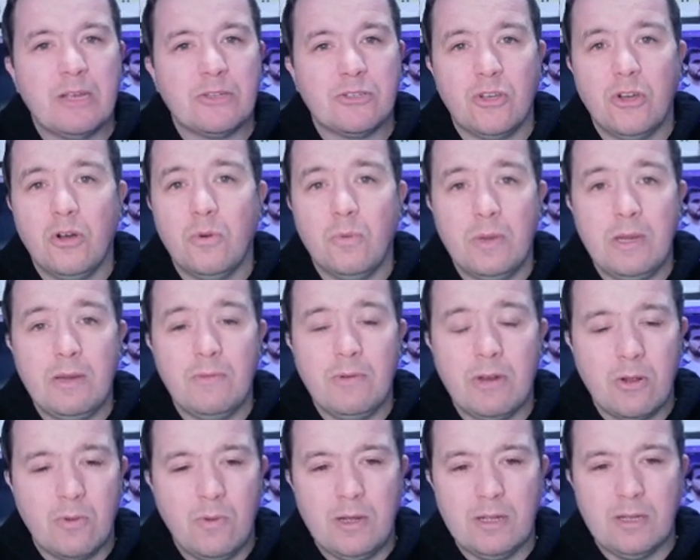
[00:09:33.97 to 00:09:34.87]
all we
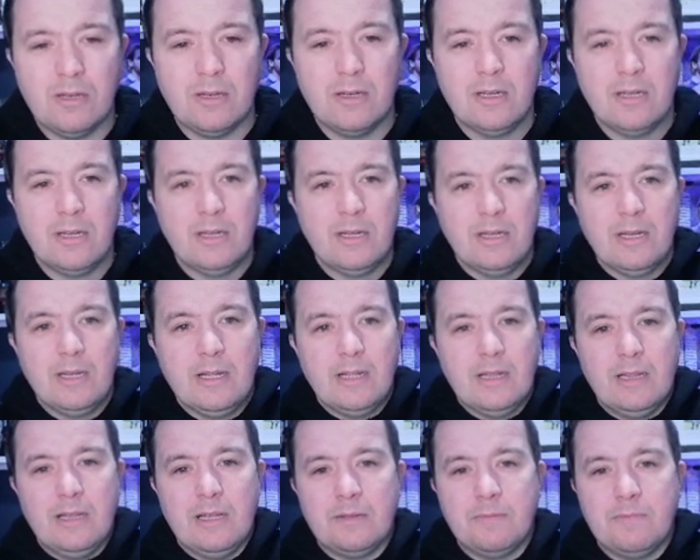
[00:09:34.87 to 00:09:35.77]
require.
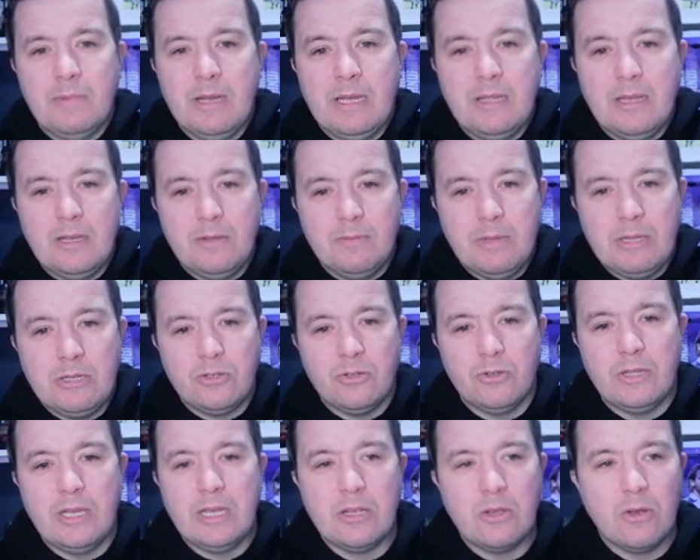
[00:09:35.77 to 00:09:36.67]
Let's make make sure
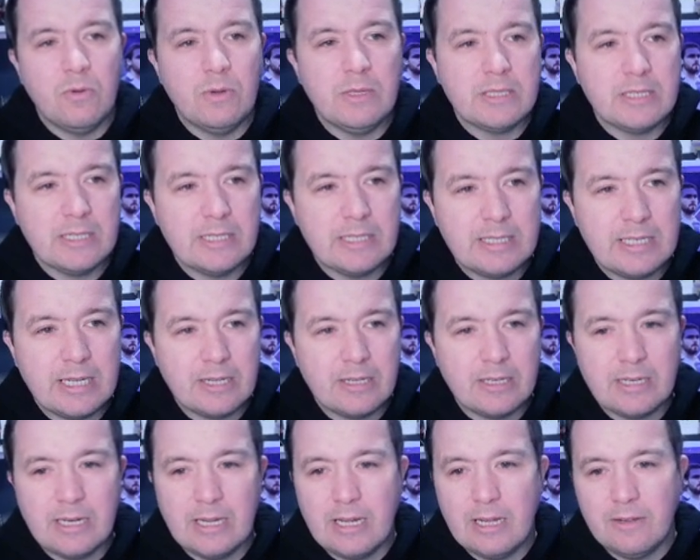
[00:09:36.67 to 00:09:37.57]
they go into the
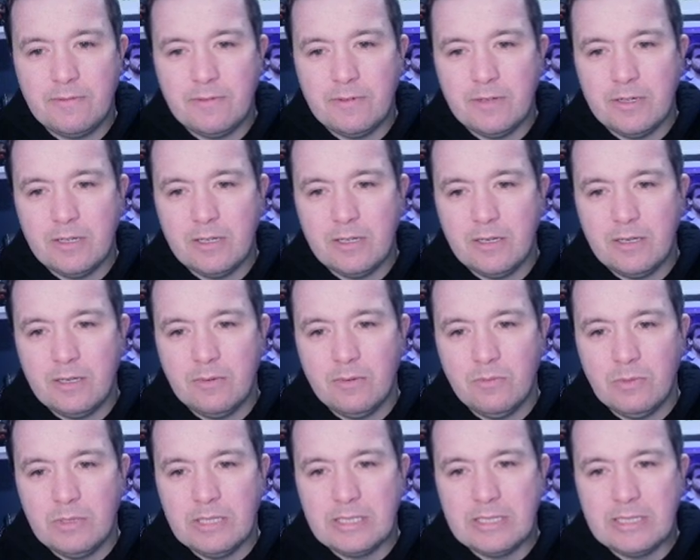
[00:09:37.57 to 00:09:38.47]
second half uh,
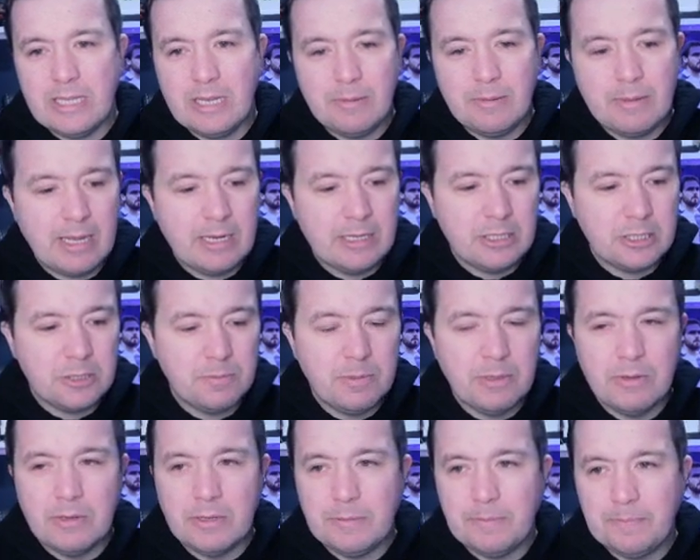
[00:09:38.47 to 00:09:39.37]
with the same kind of spirit.